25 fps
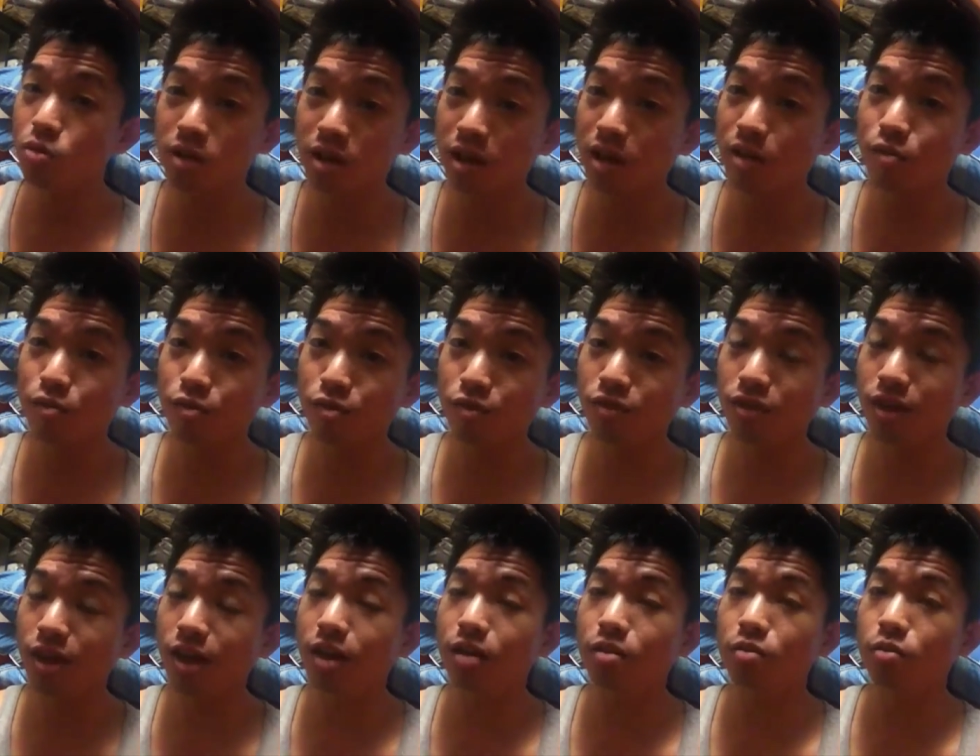you can't
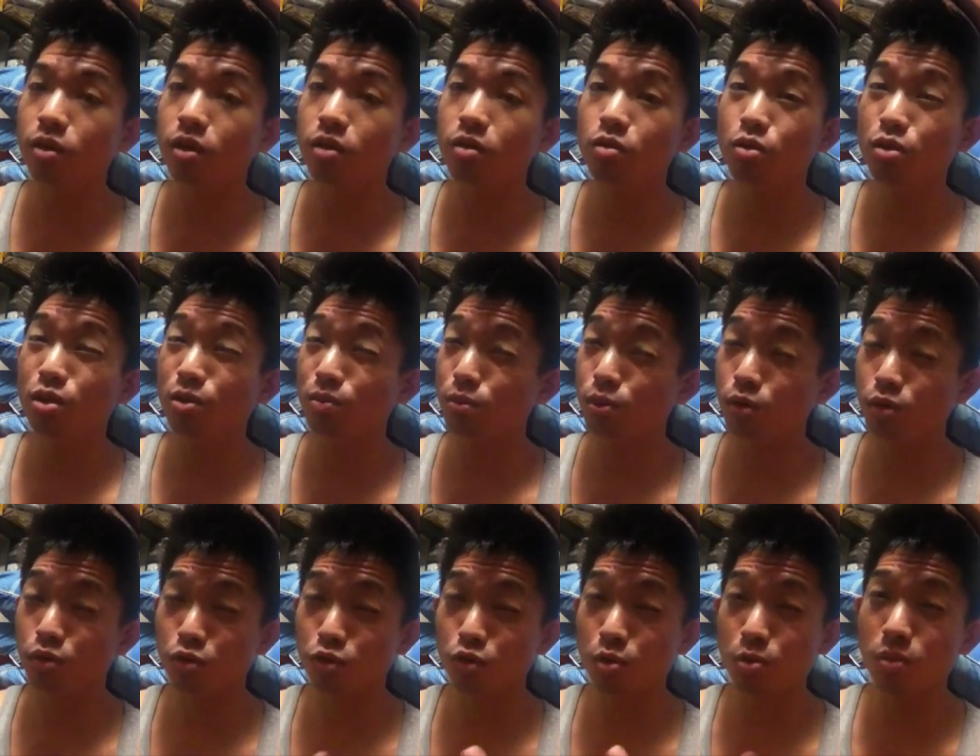fake when you can
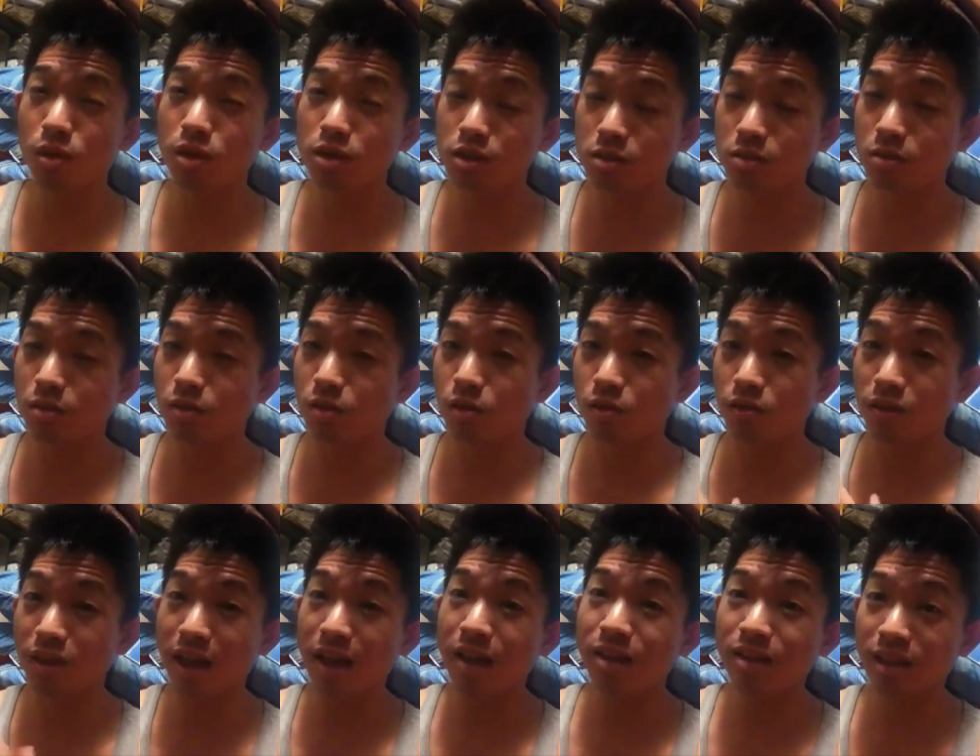put so much
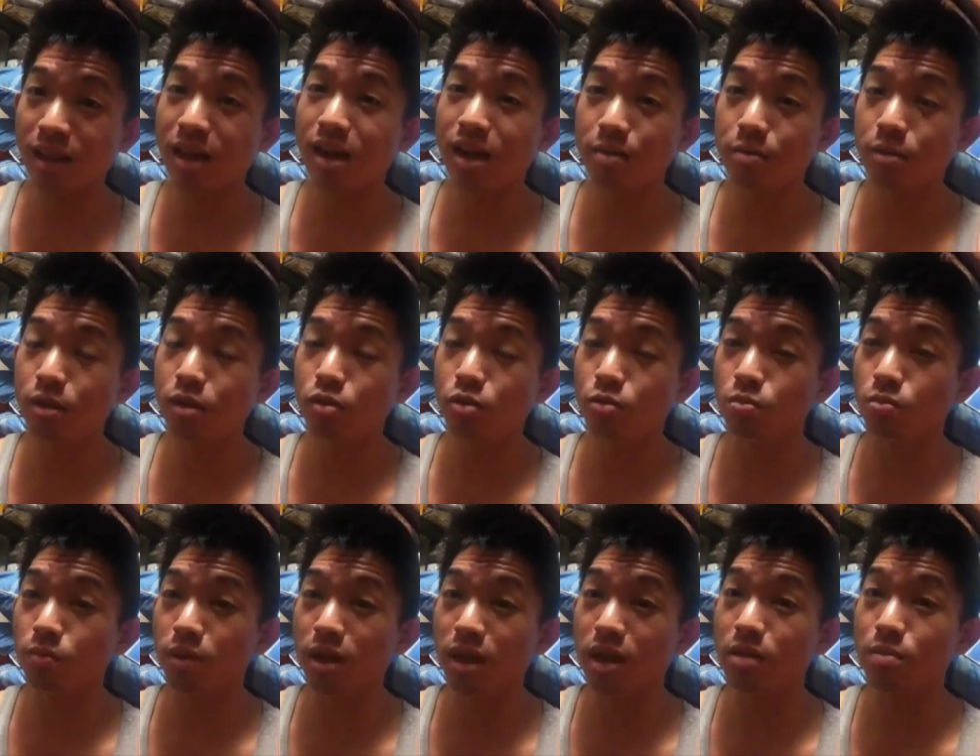of that time into
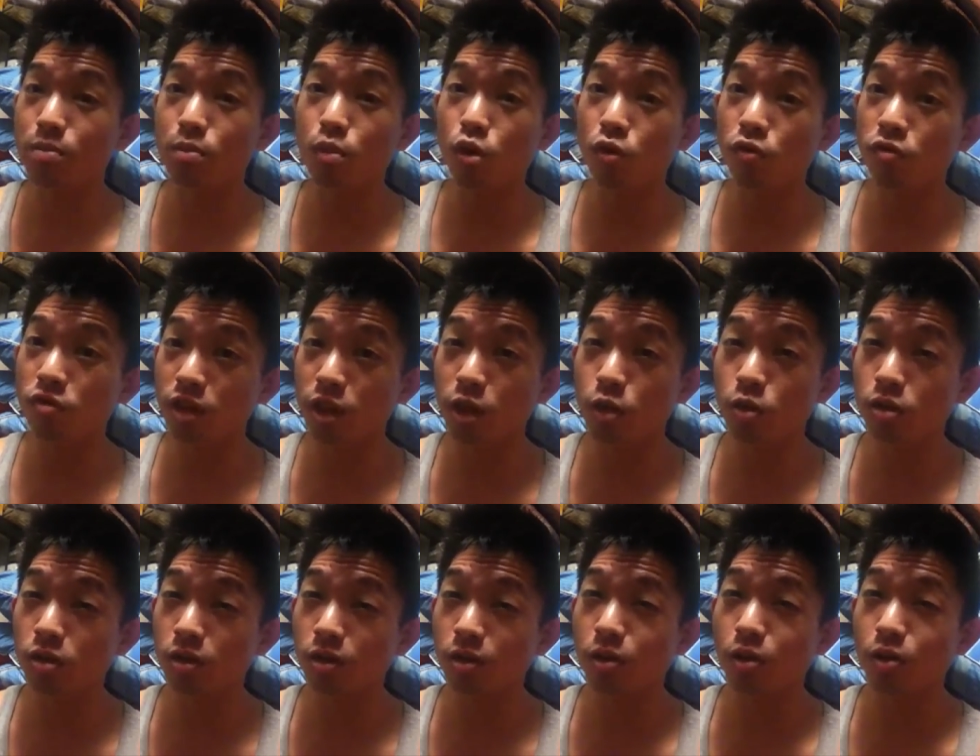making more
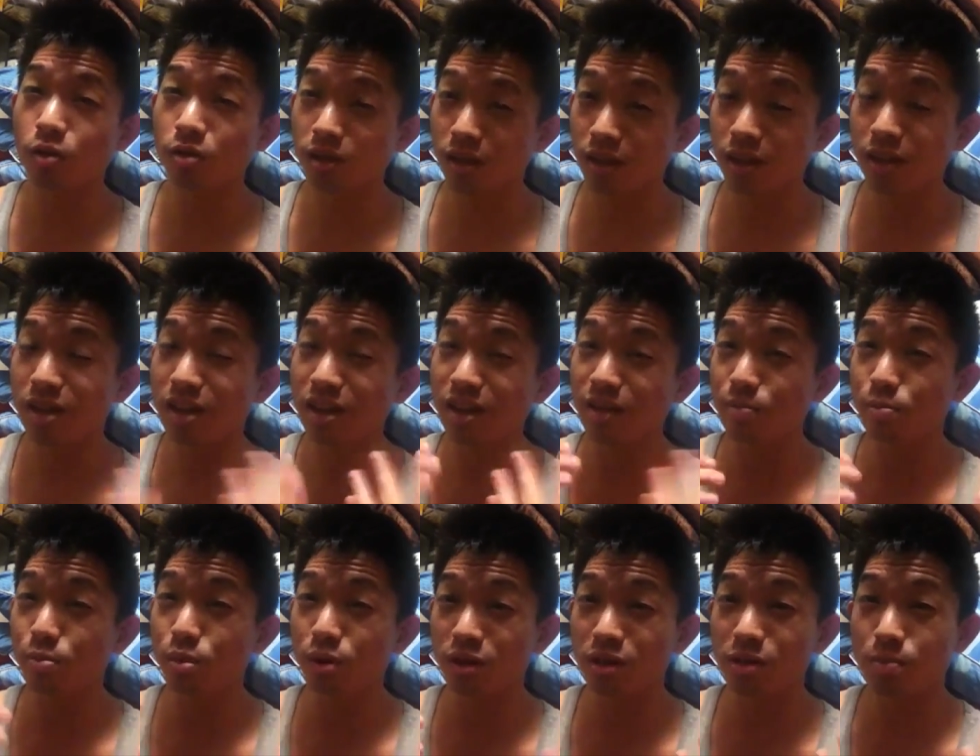videos and all
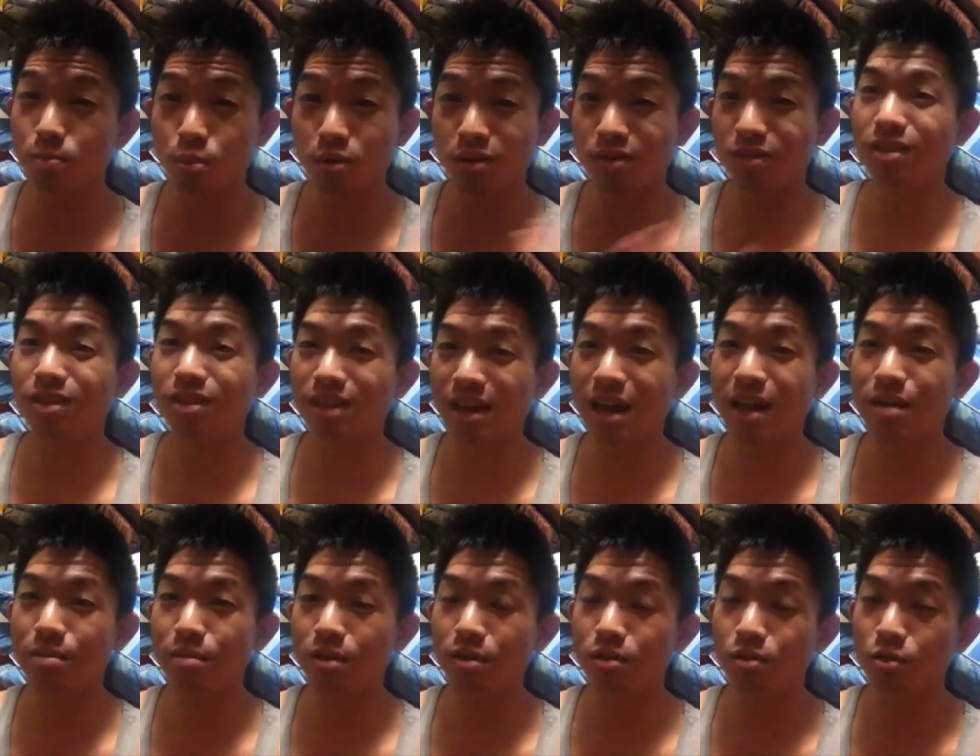he put he puts the
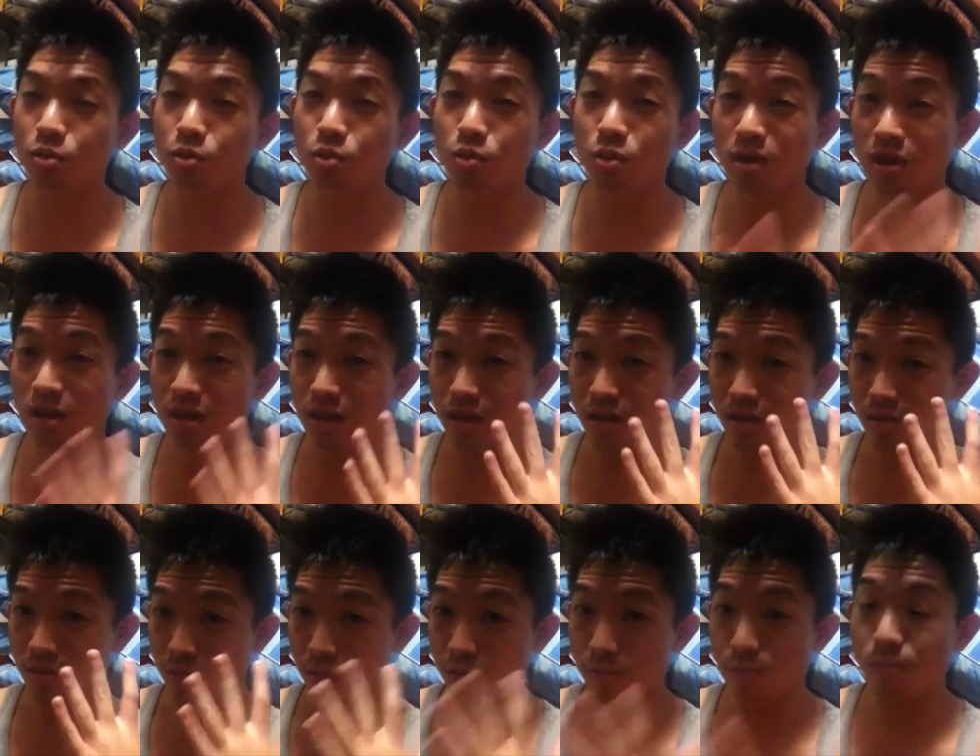time into
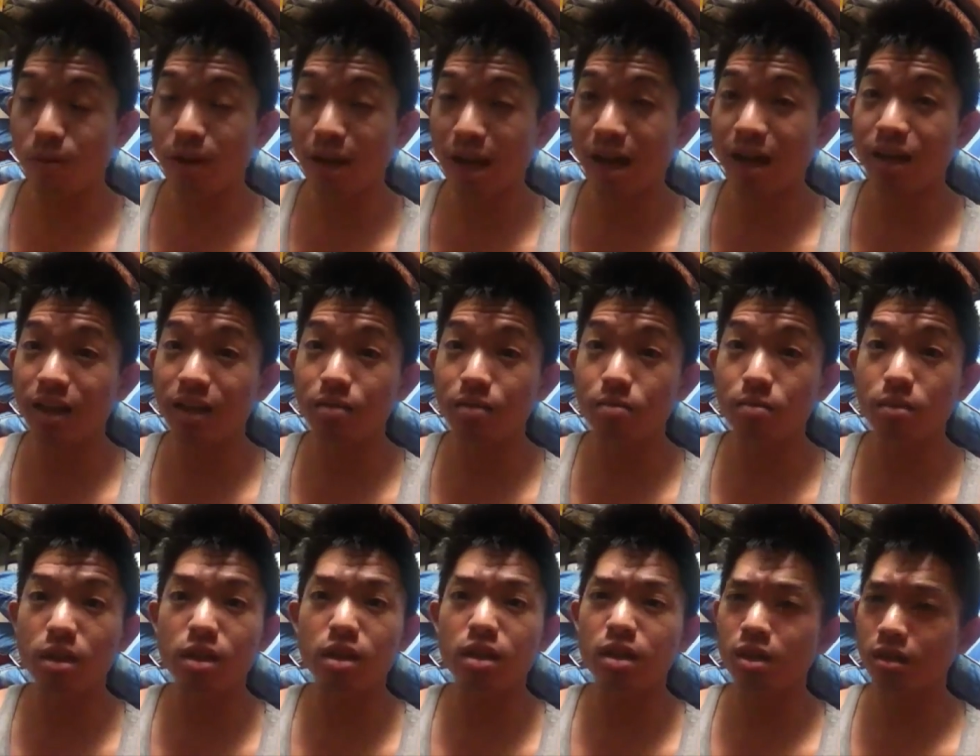
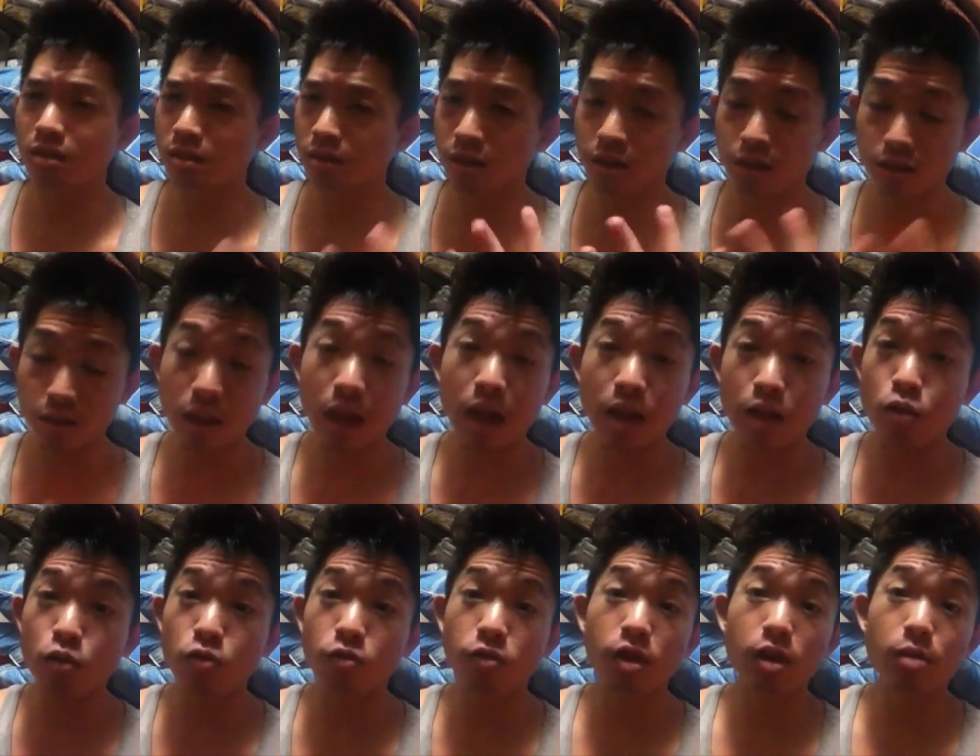replying me and saying
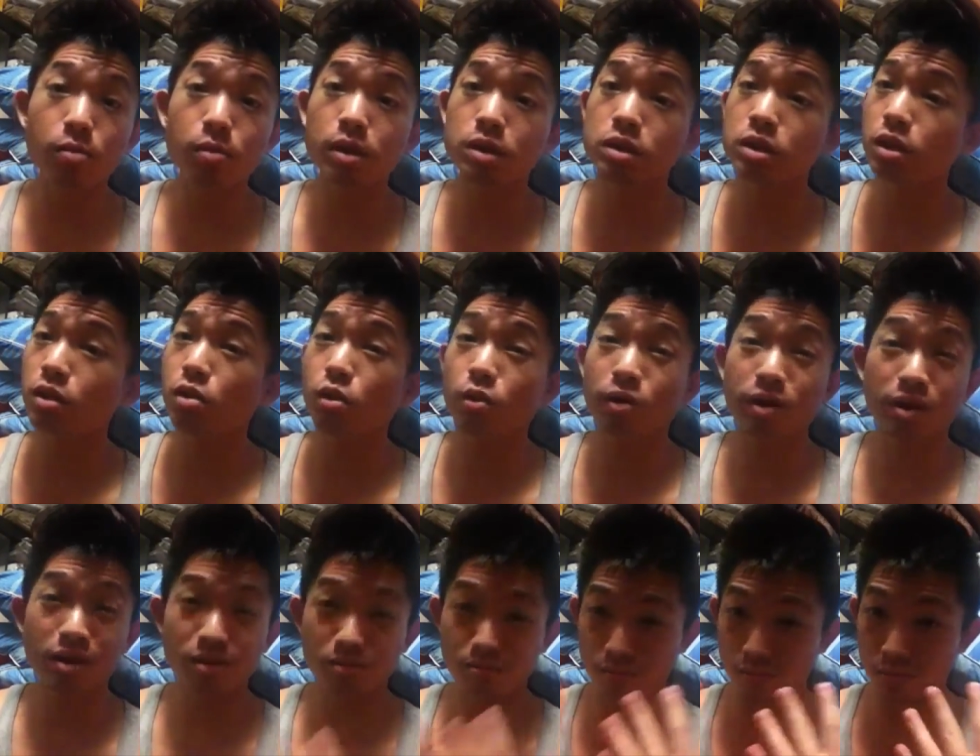thank you very much and
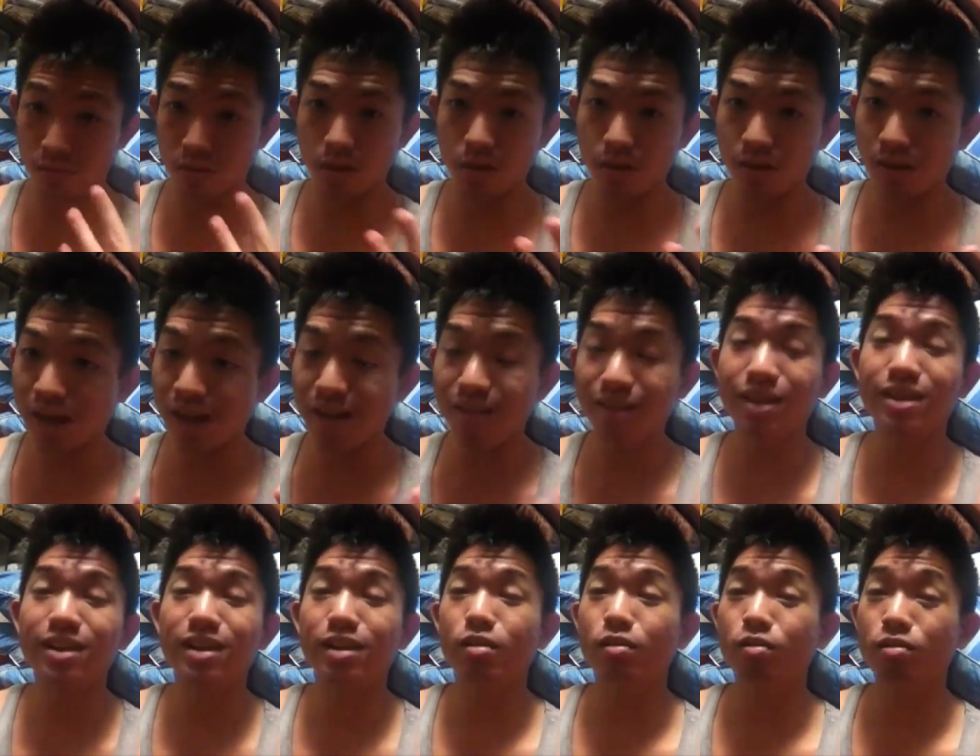all and that's
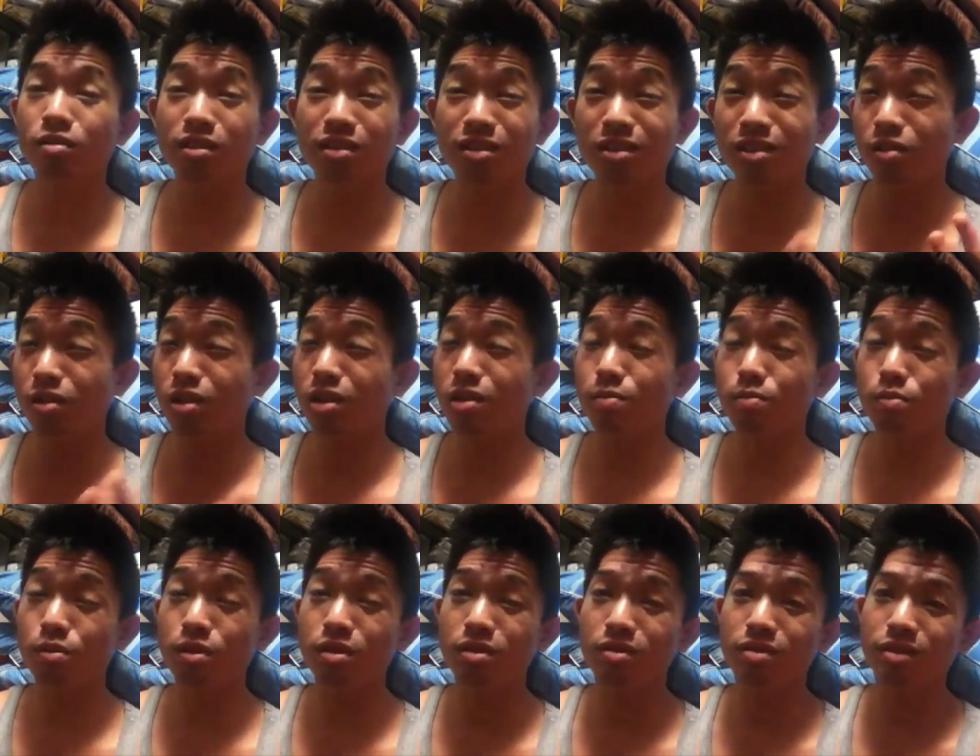the kind of sincerity
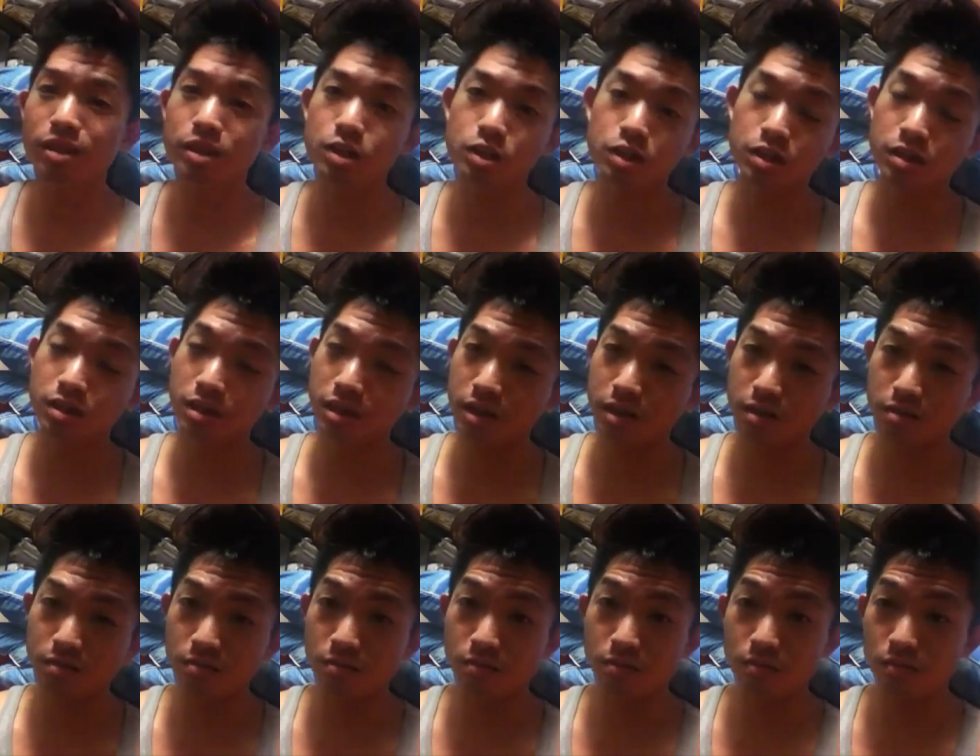and appreciation that